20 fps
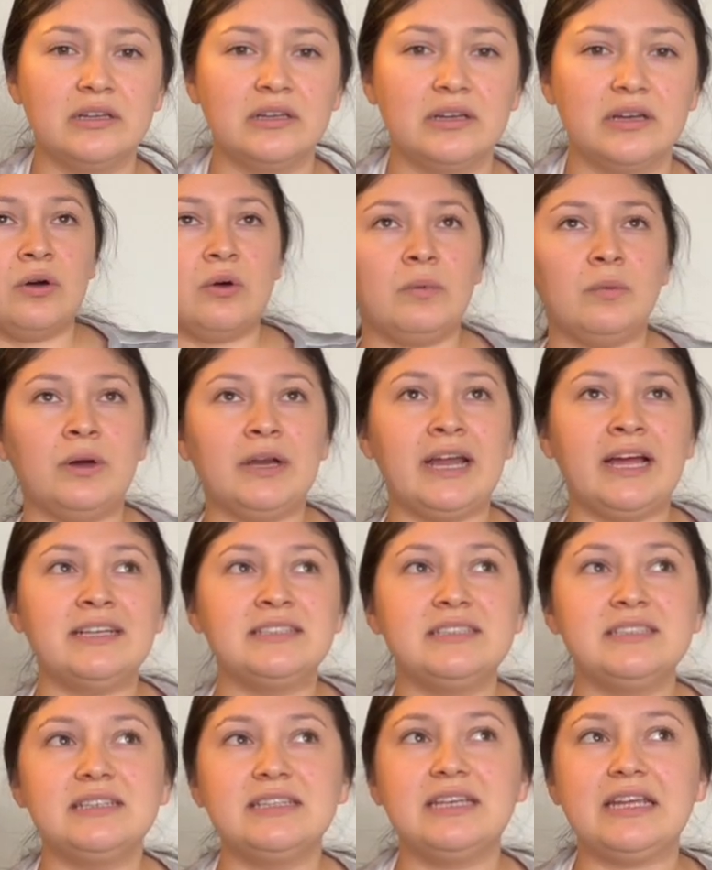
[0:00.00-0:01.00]
But when I
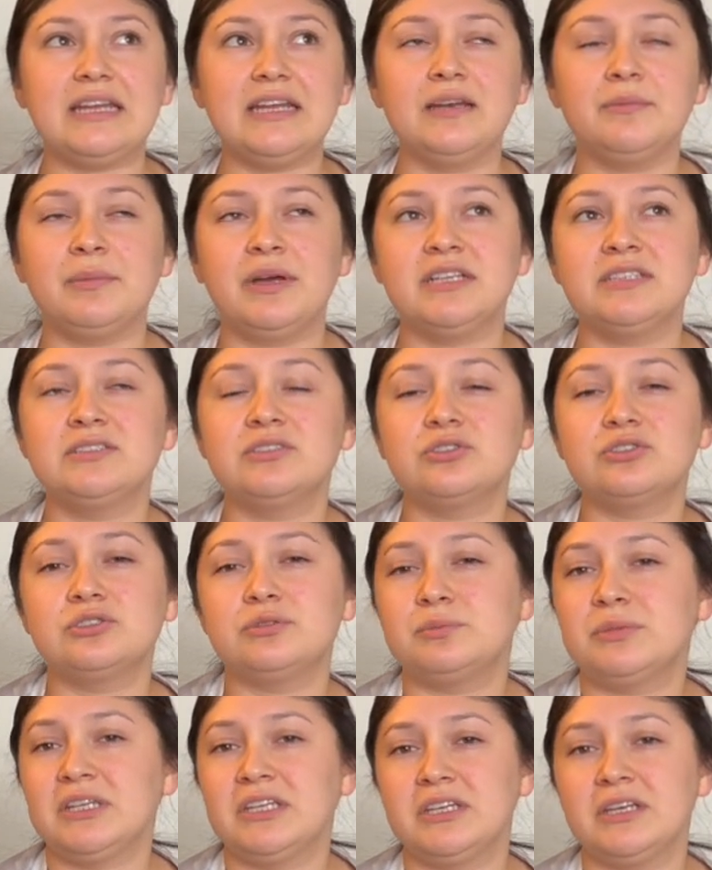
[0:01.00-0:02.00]
deleted my social
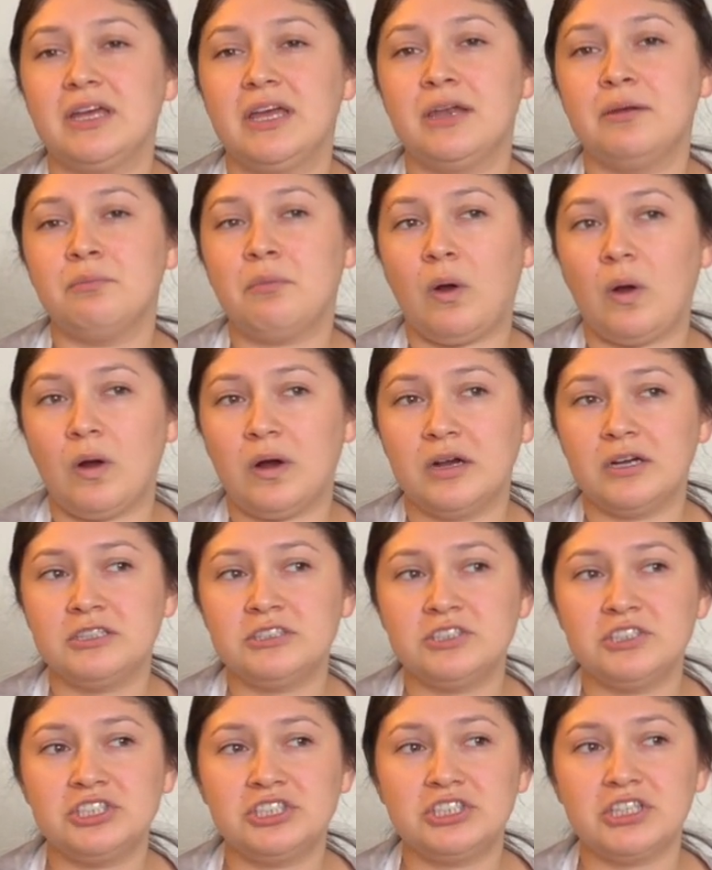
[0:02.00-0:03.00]
media in
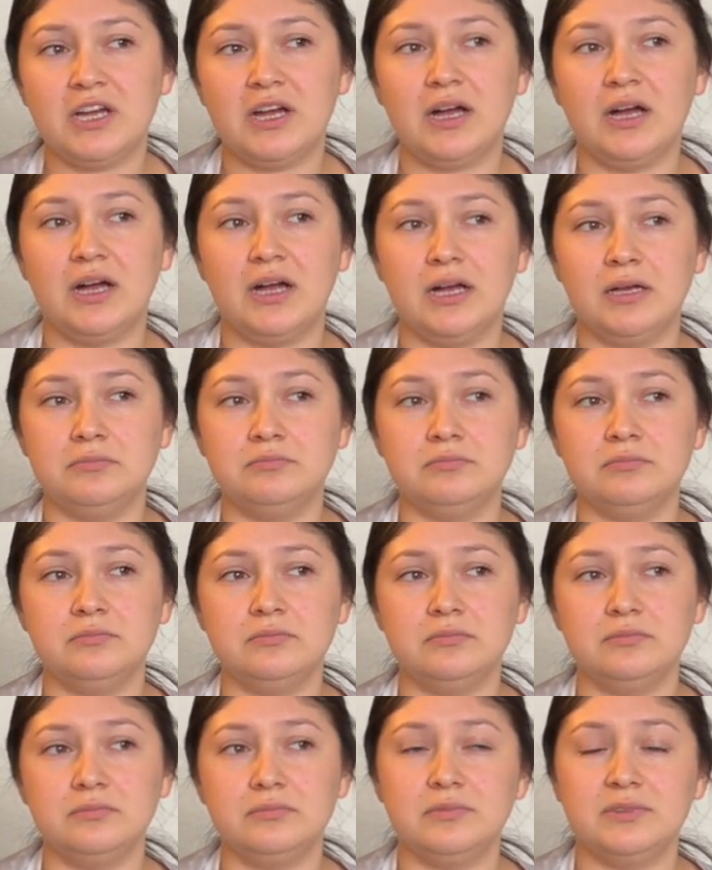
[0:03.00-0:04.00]
March,
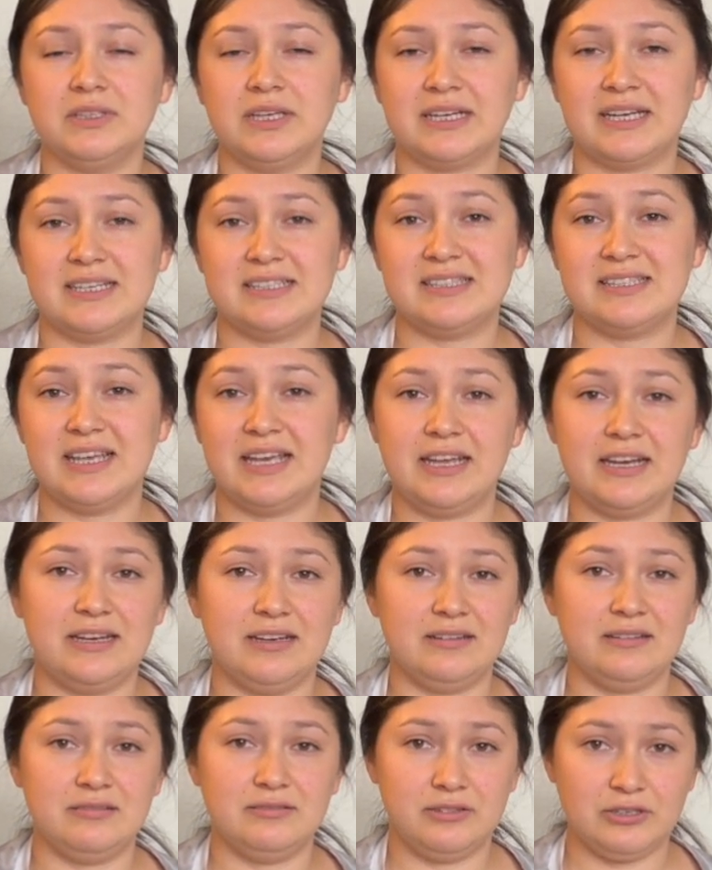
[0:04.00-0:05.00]
like I said
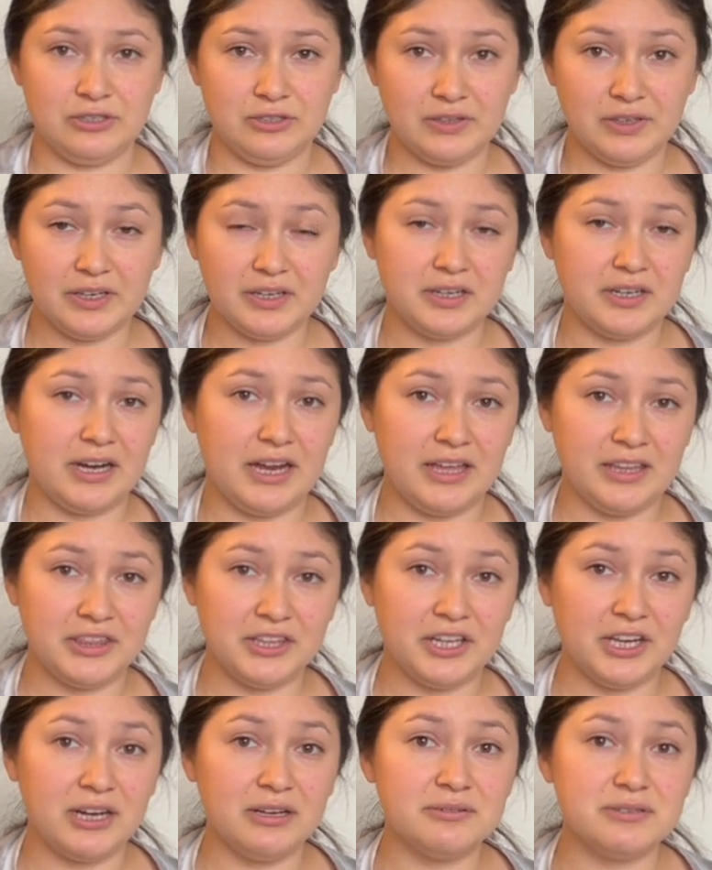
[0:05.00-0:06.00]
earlier, I
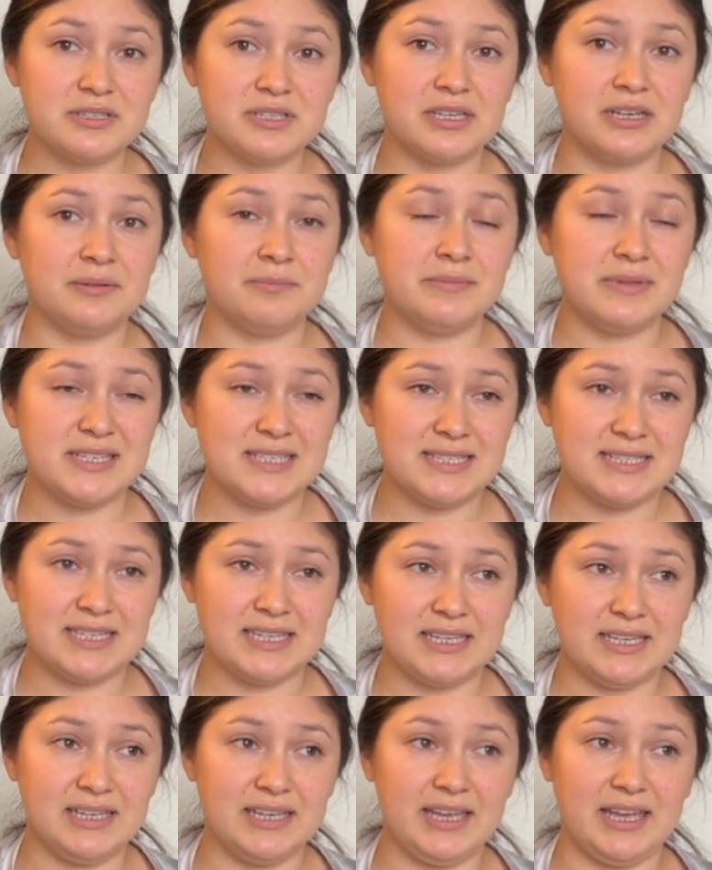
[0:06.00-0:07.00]
thought I was gonna miss
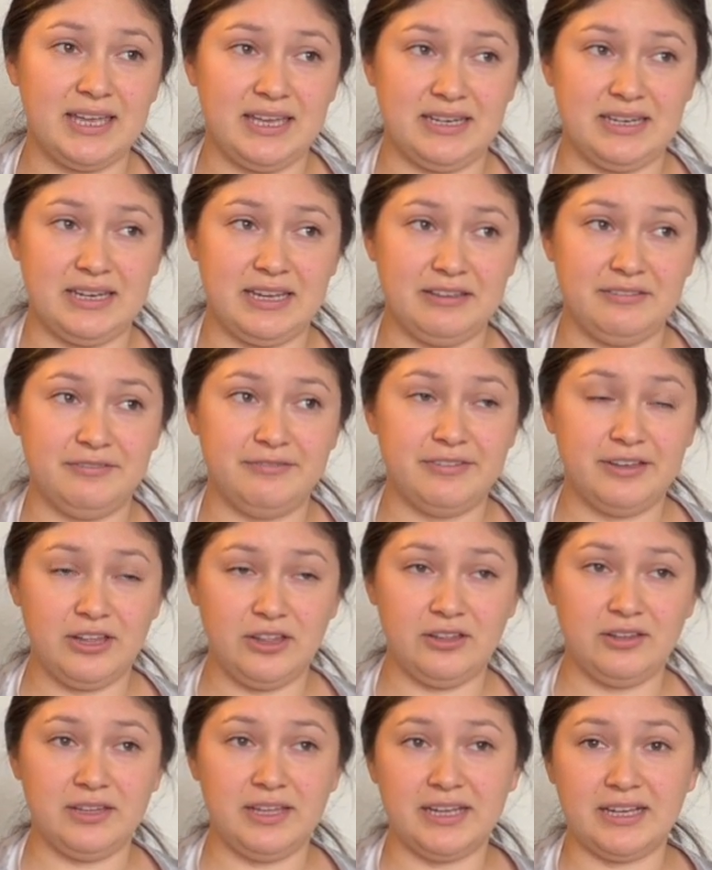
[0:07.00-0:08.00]
it and I
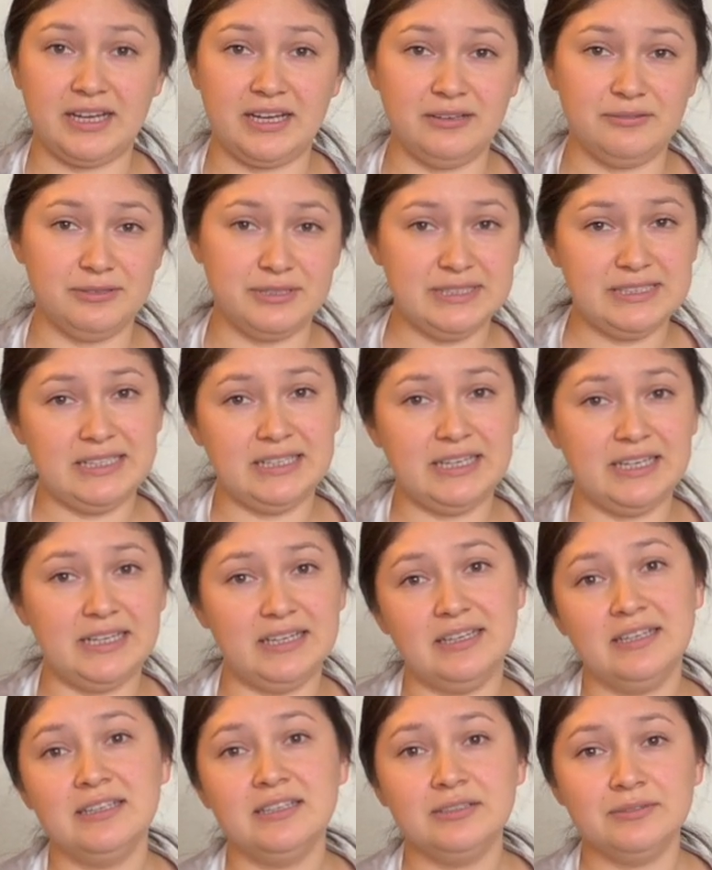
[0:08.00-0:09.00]
felt like I was gonna
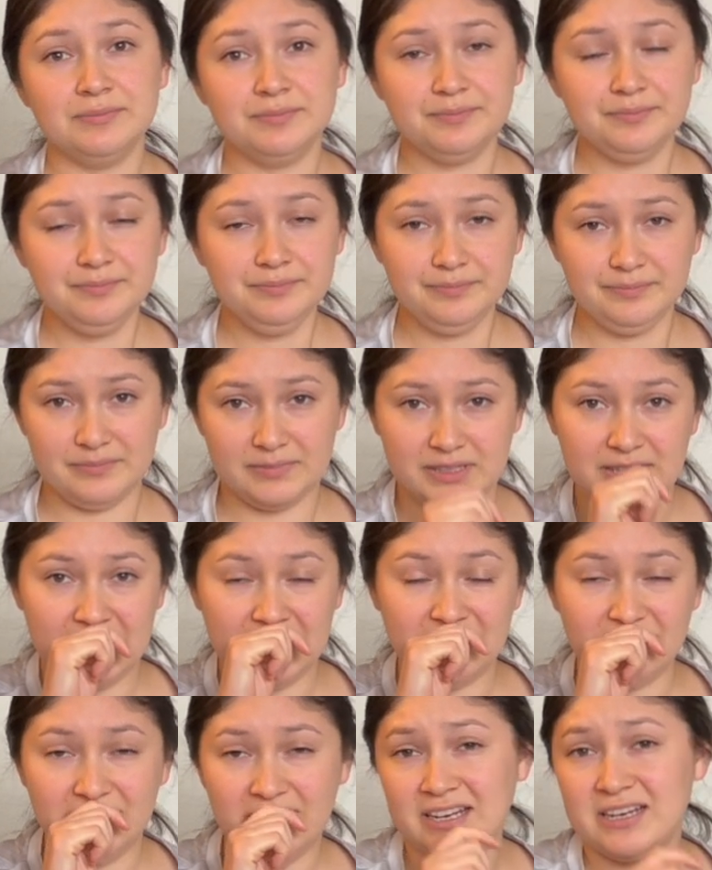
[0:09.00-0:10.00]

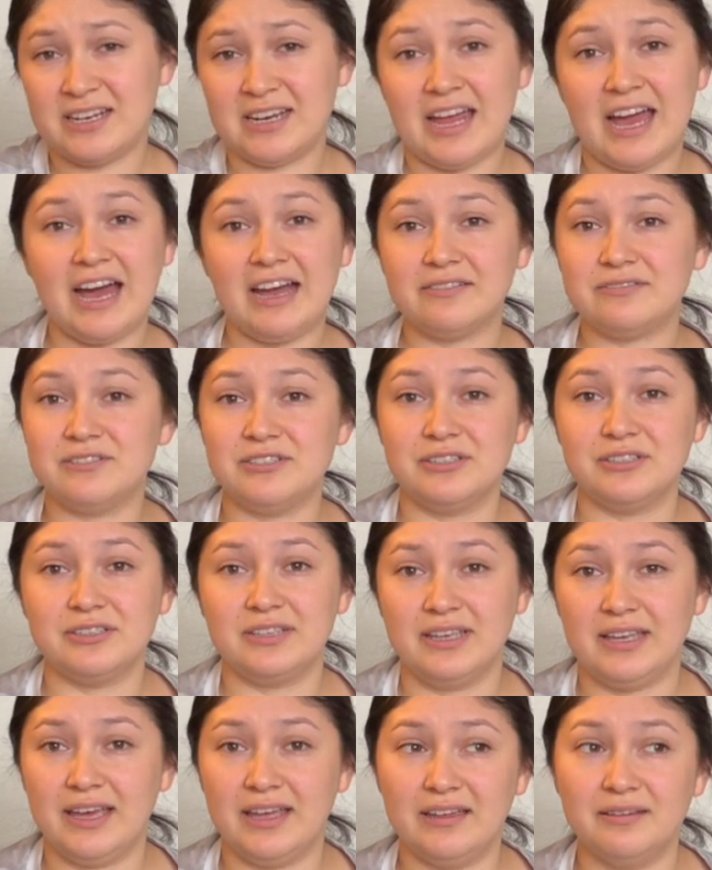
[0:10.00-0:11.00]
give in and have to
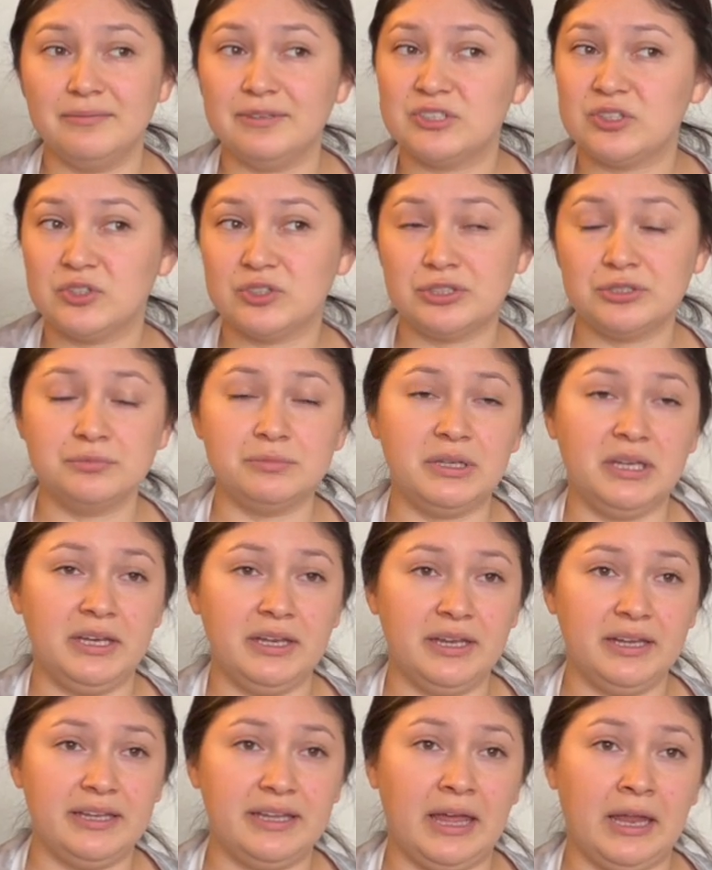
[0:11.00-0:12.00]
get social
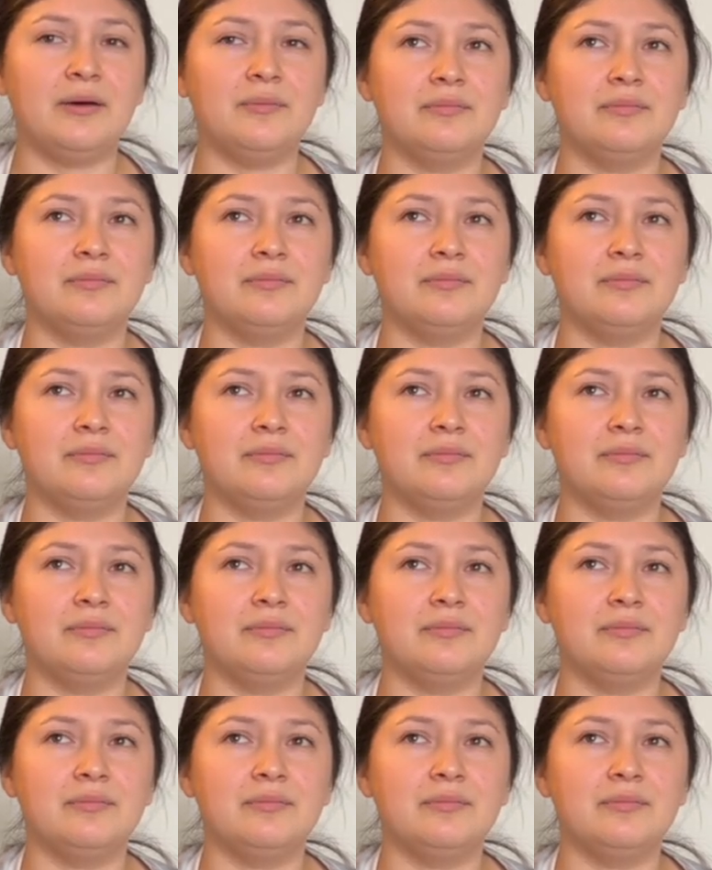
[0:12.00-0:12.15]
media again.